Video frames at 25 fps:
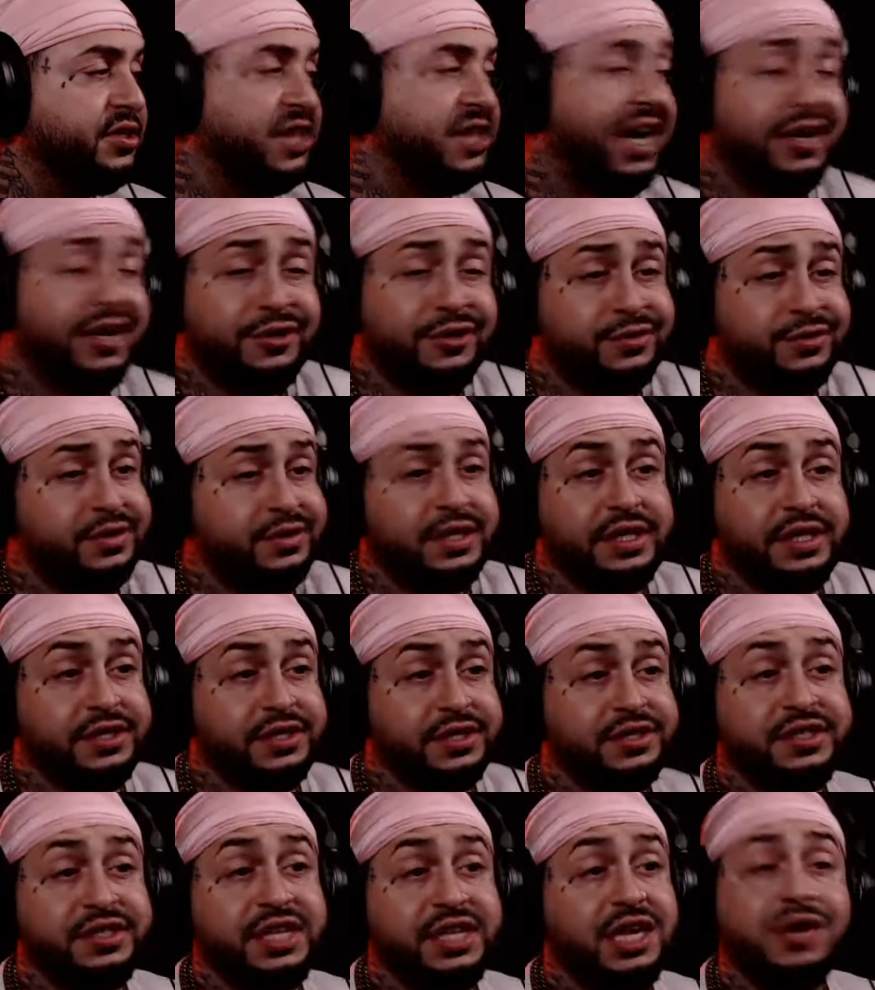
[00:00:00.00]
I don't
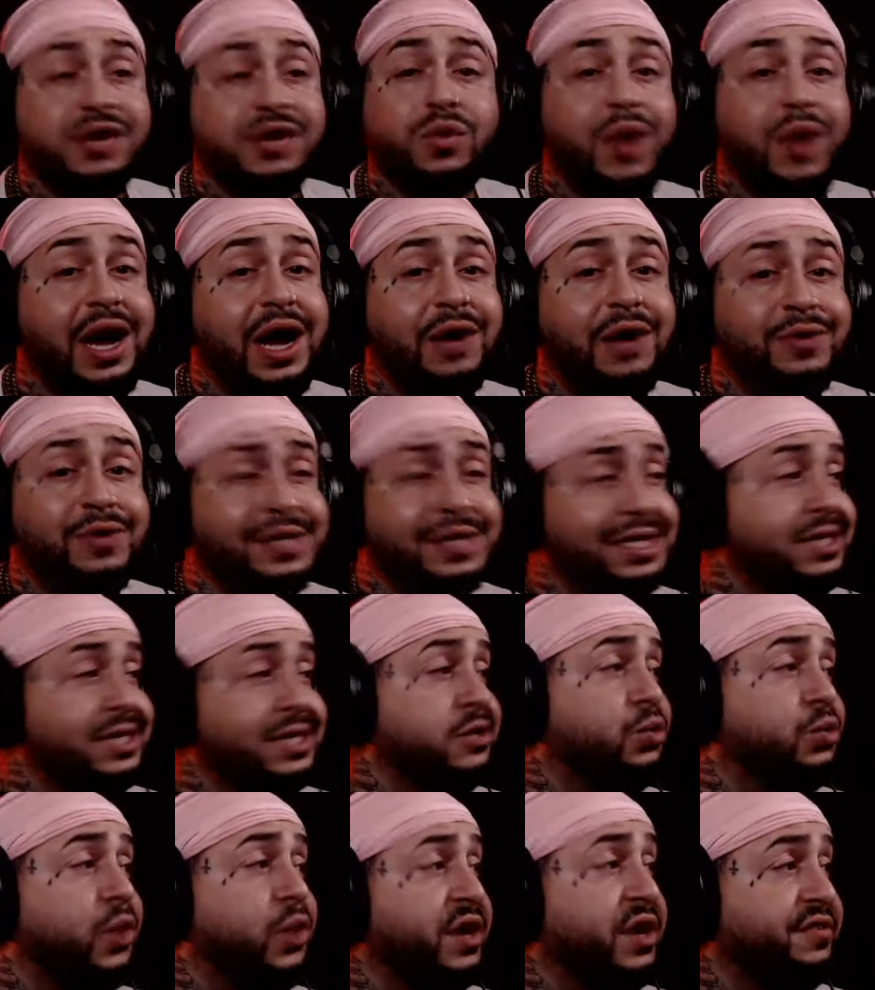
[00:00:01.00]
understand why we needed to
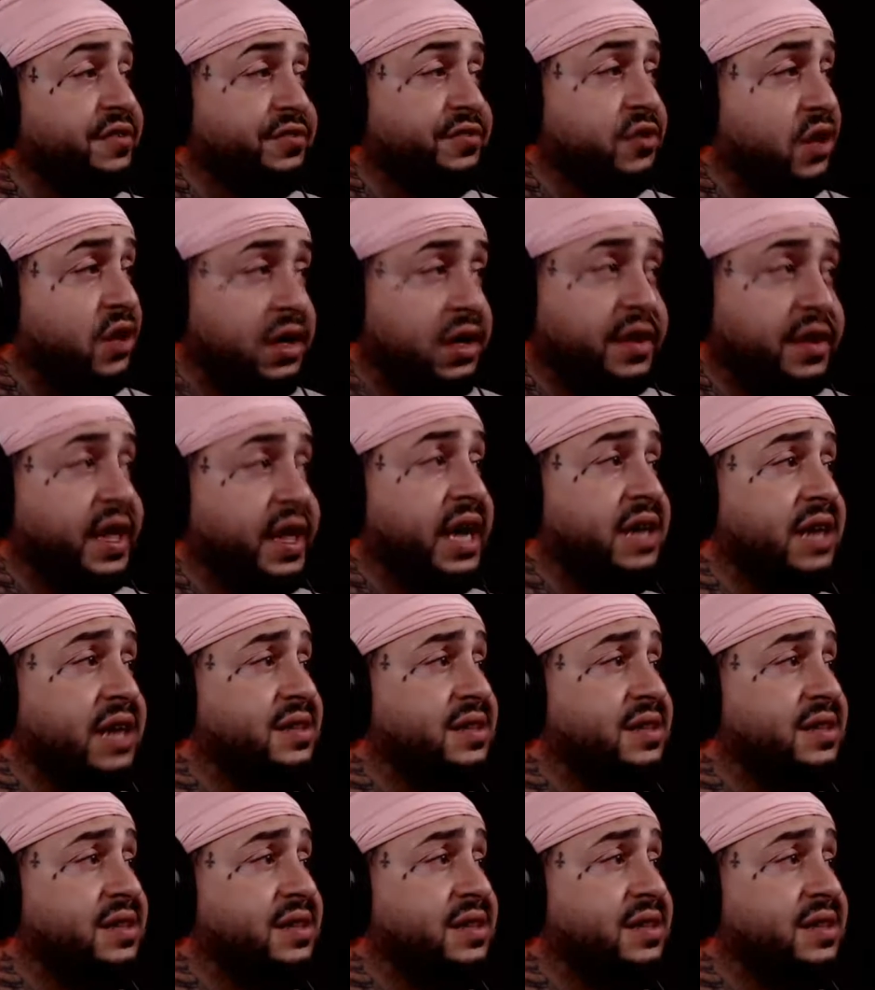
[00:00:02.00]
wait for all that.